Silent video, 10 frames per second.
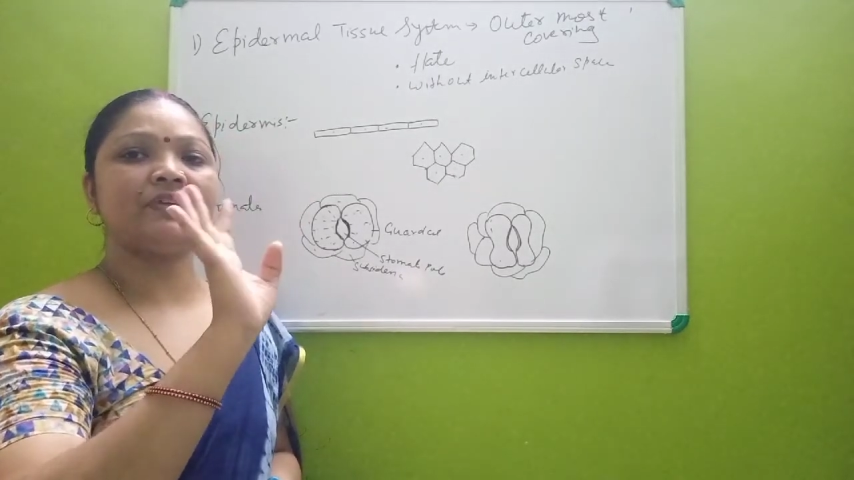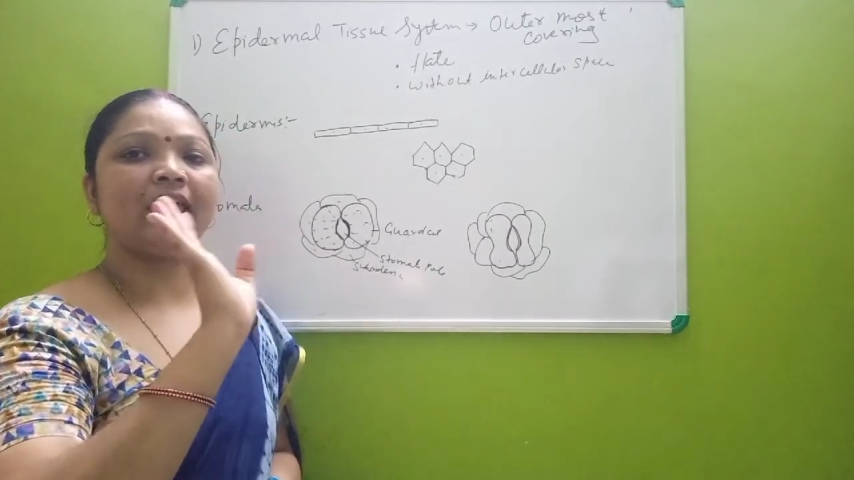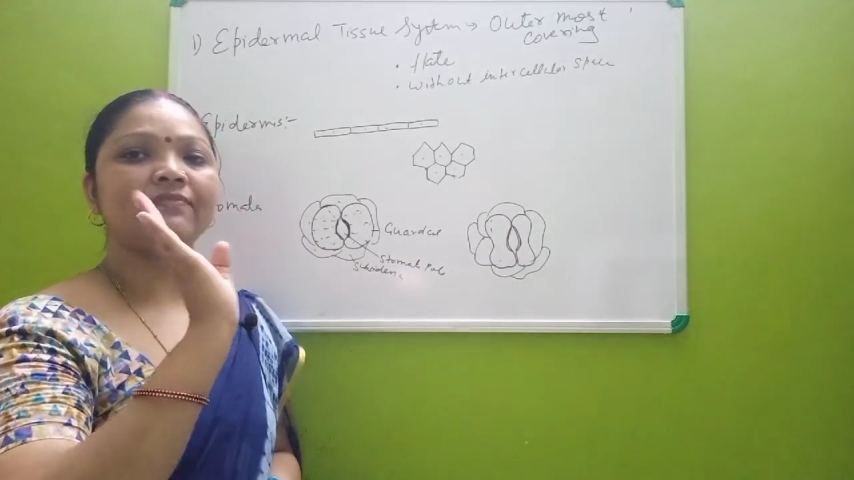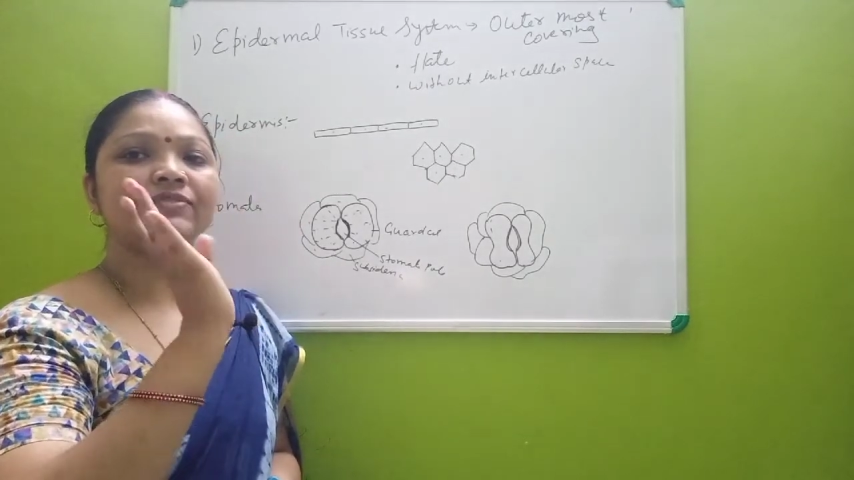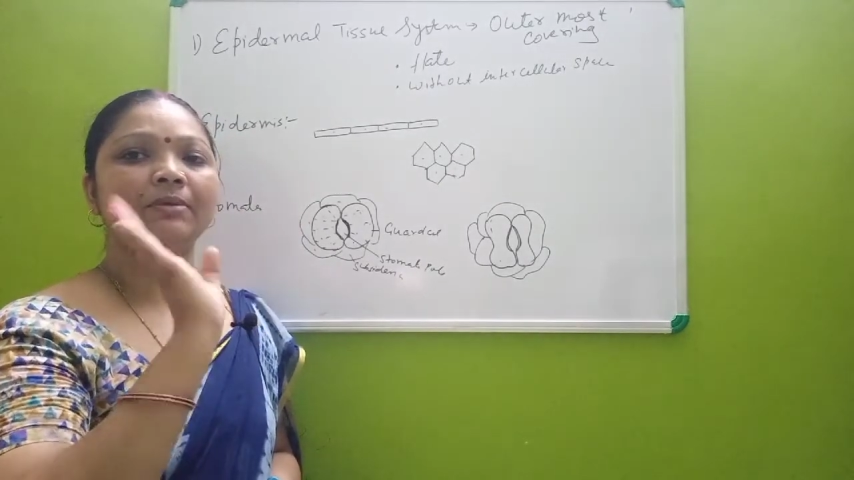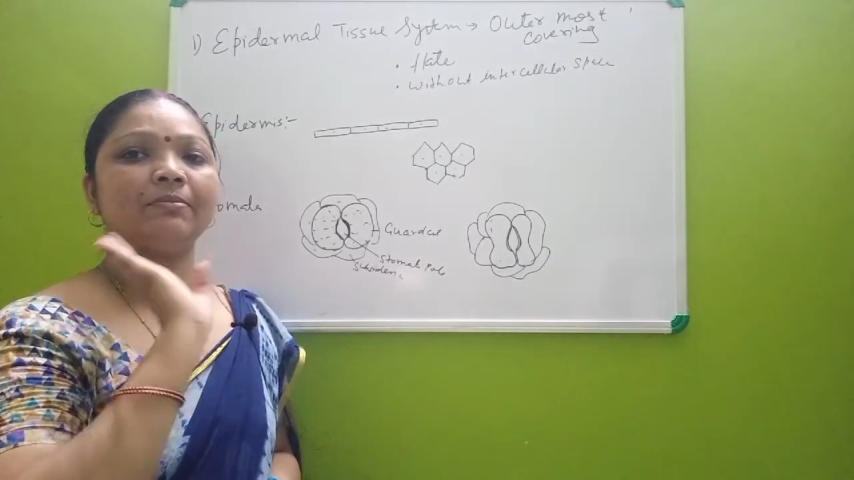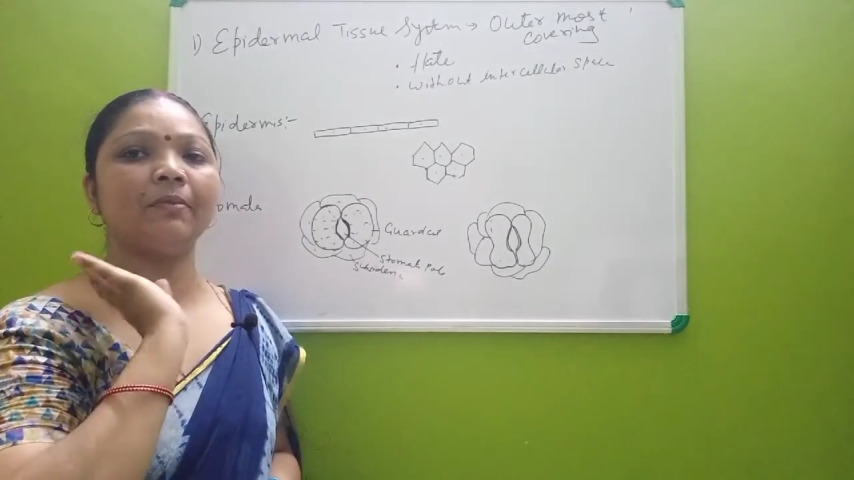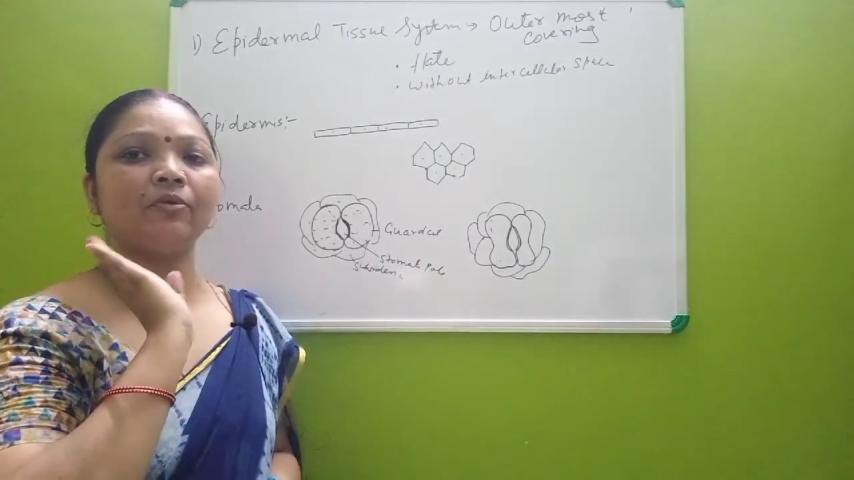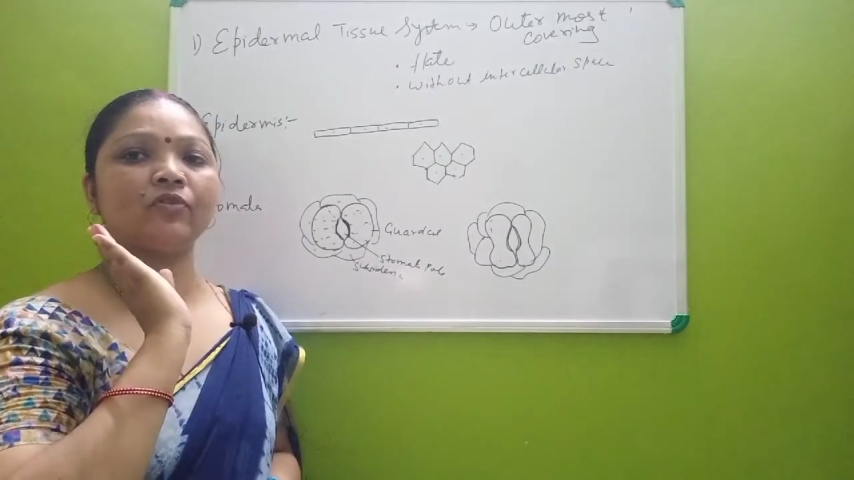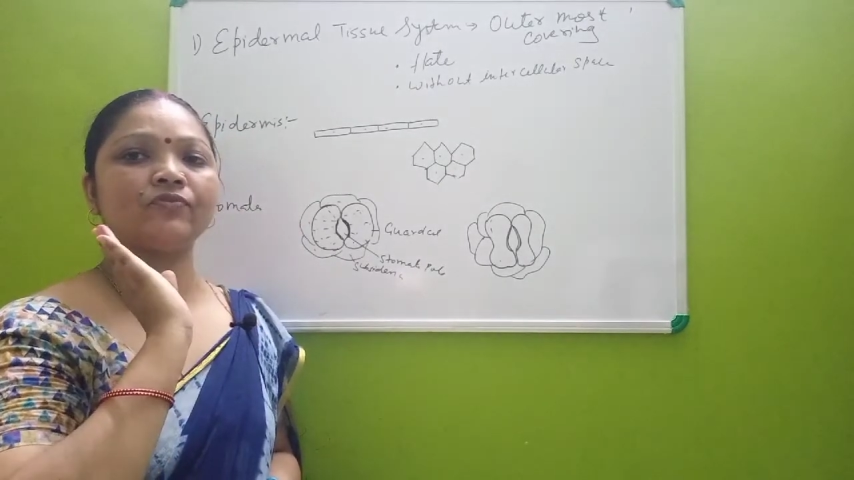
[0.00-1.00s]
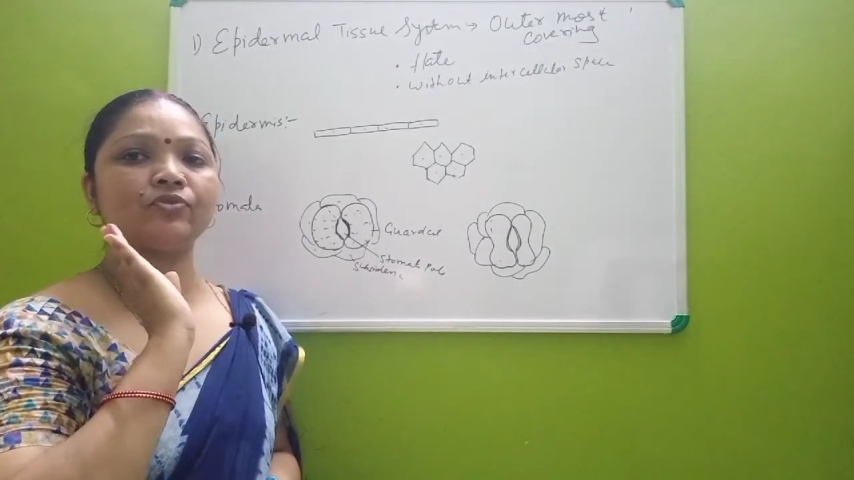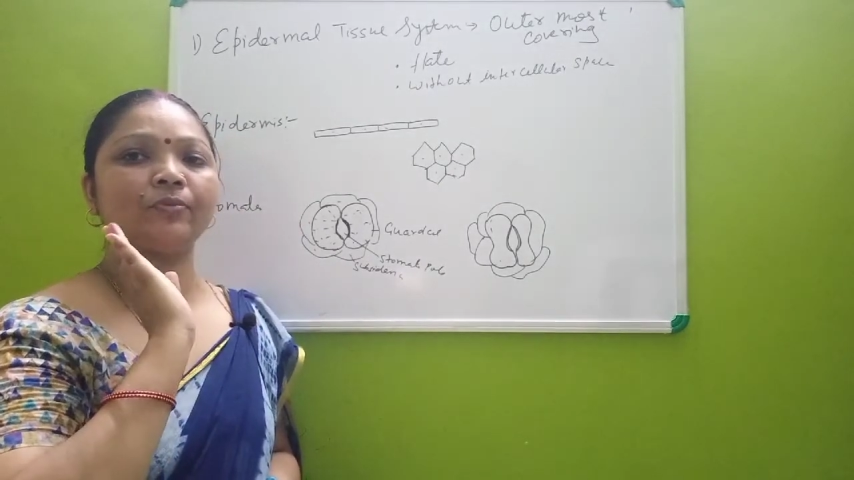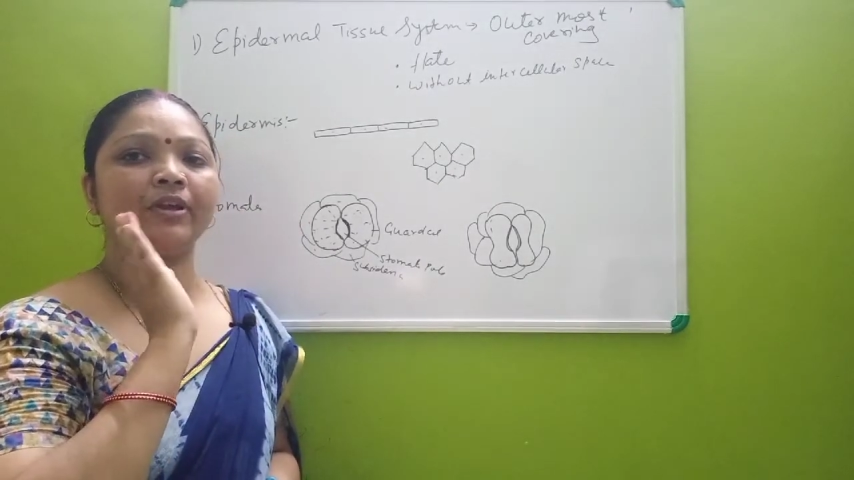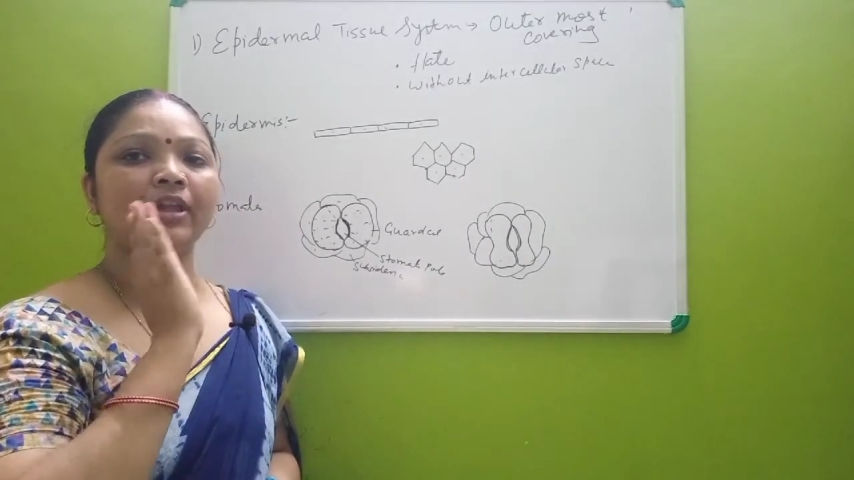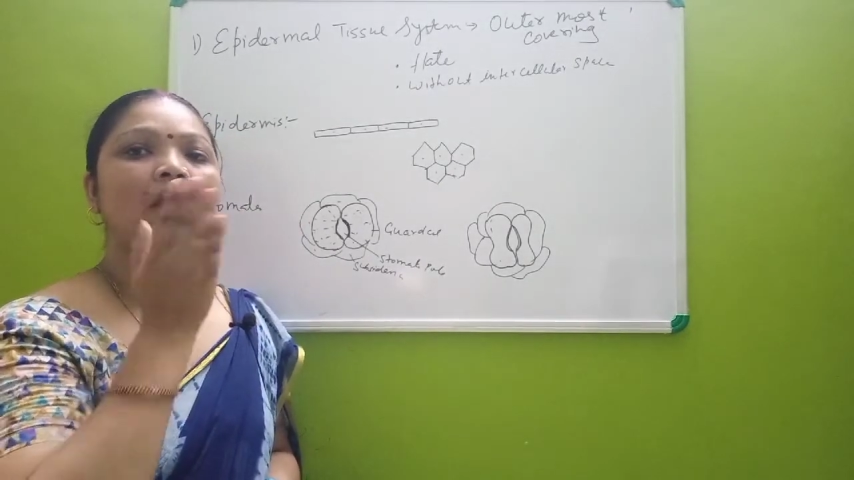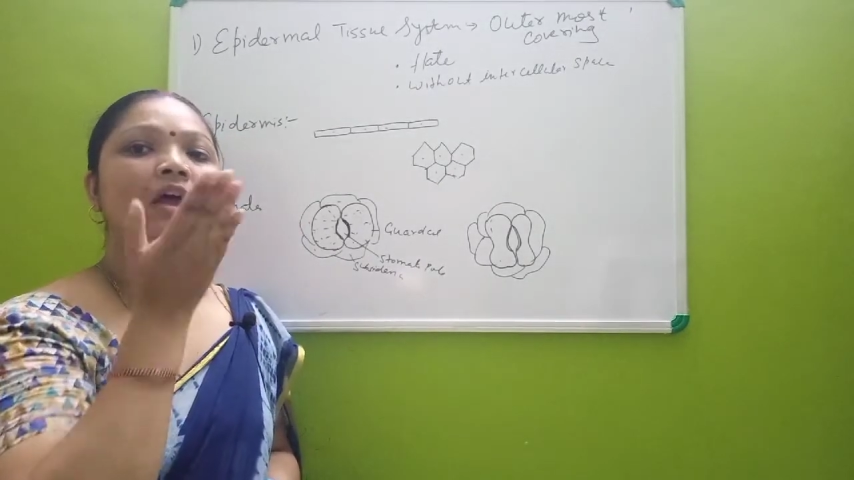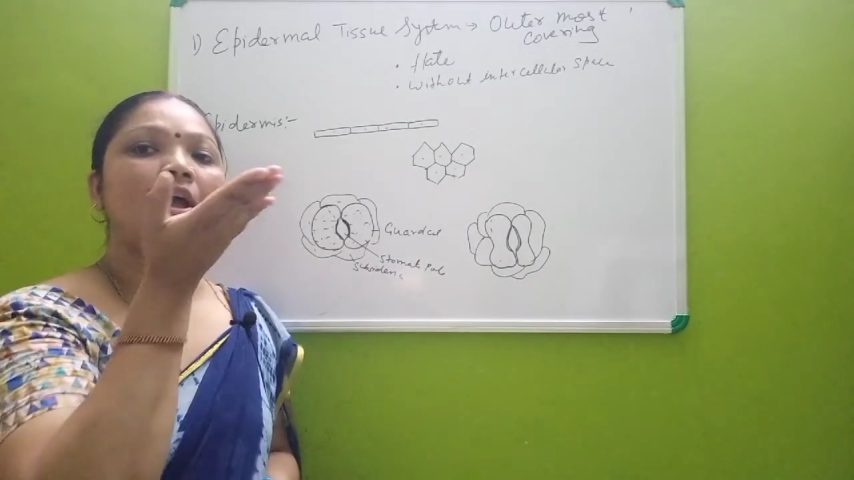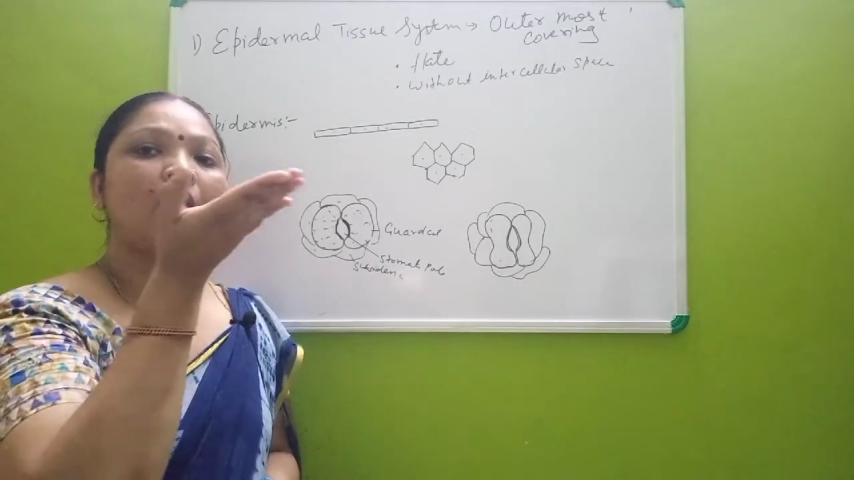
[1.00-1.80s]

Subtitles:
will have same amount of stomata,